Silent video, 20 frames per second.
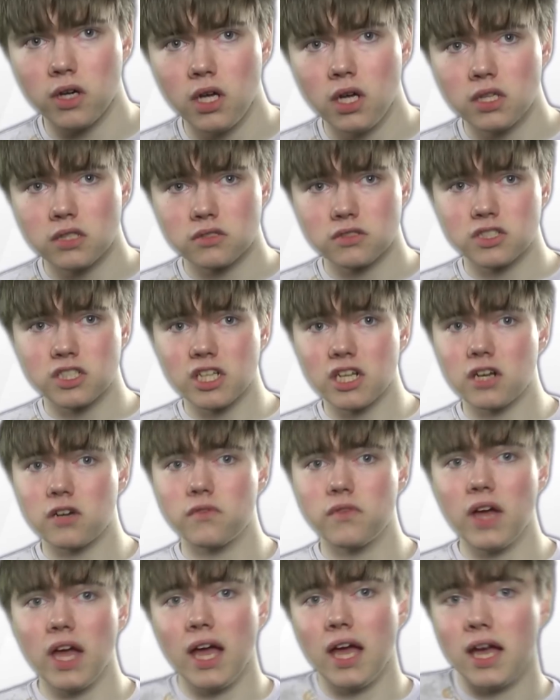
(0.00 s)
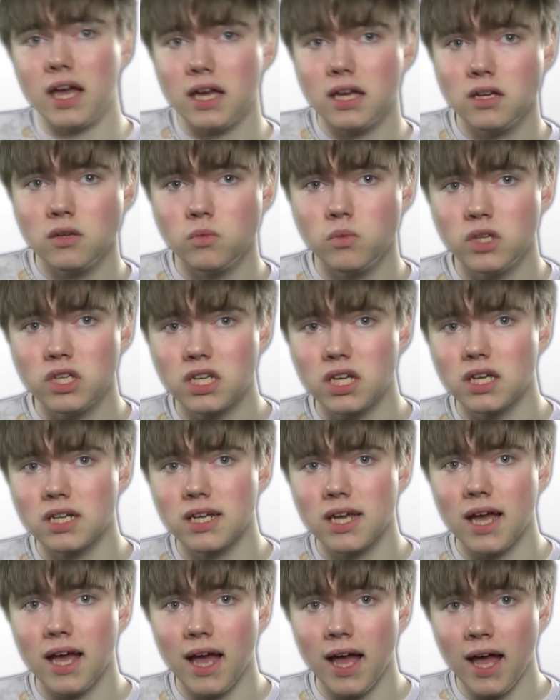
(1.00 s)
So instead of A, we get
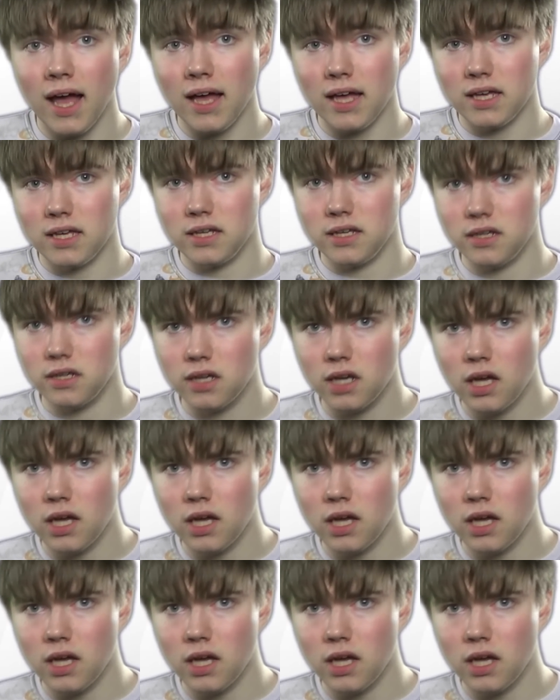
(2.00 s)
e.